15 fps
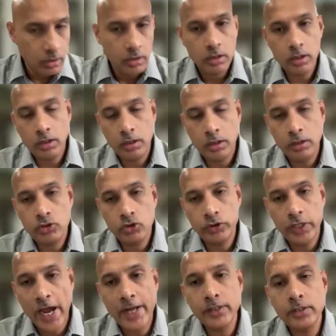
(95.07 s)
So
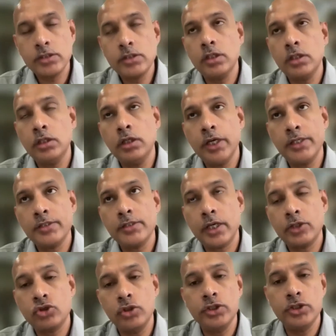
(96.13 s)
that has
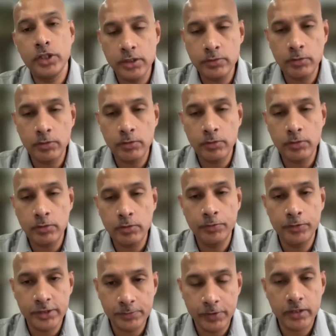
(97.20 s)
actually changed my
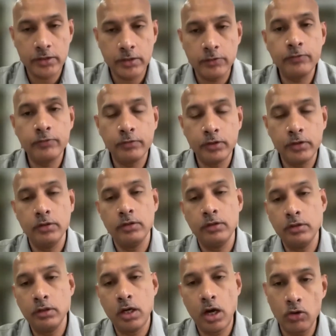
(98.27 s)
perspective in
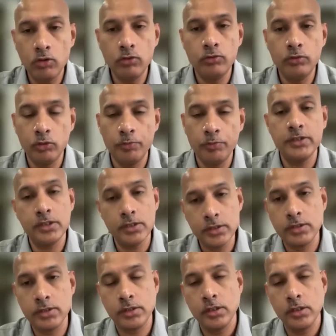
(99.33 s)
how
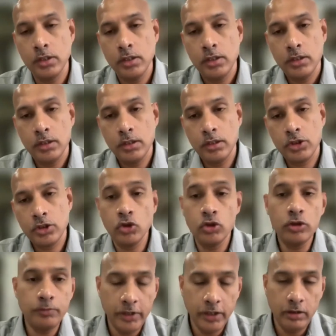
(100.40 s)
businesses should
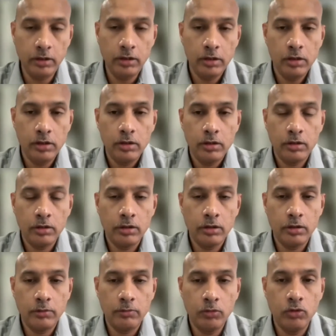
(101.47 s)
be
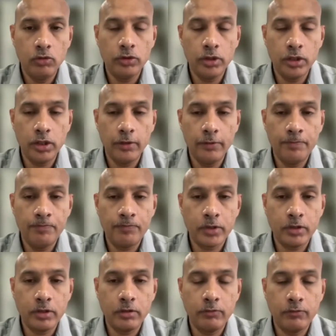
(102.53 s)
more
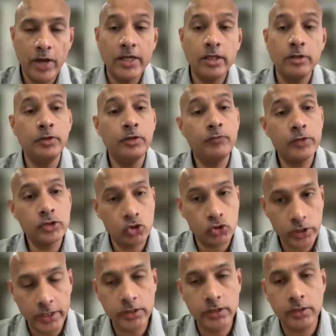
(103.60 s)
valuable for
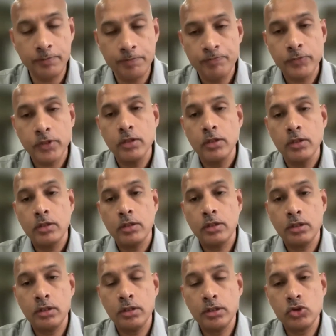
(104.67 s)
society.
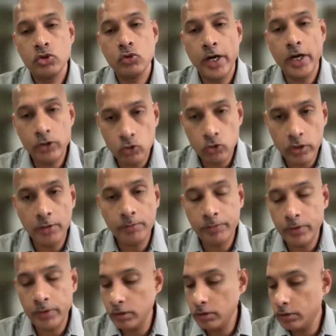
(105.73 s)
So I took
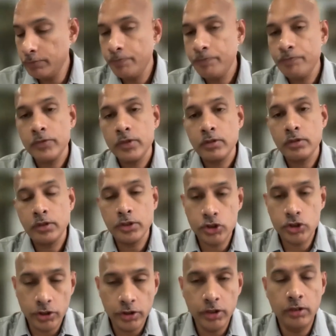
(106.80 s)
up this
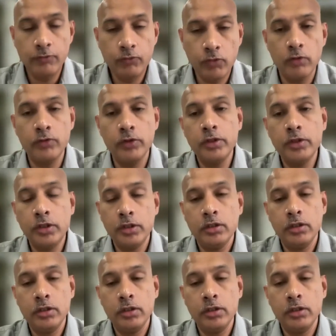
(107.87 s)
journey forward,